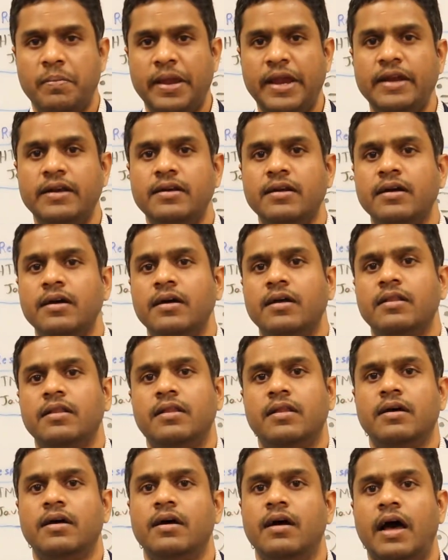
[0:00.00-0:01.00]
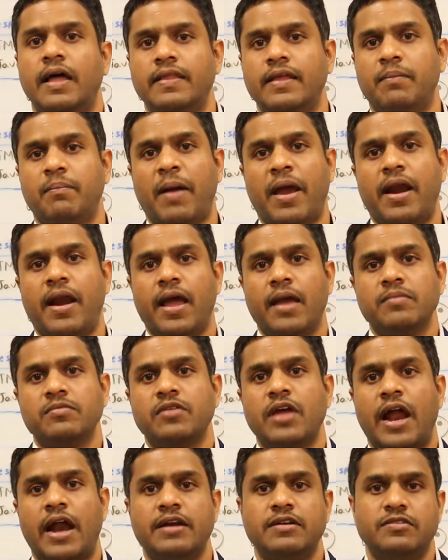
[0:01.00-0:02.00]
beat the other
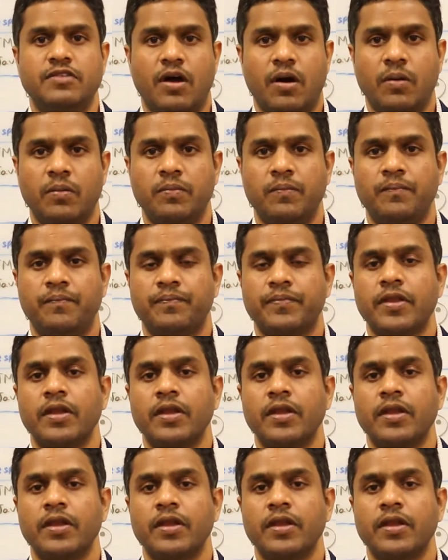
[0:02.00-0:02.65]
paradigms hands down,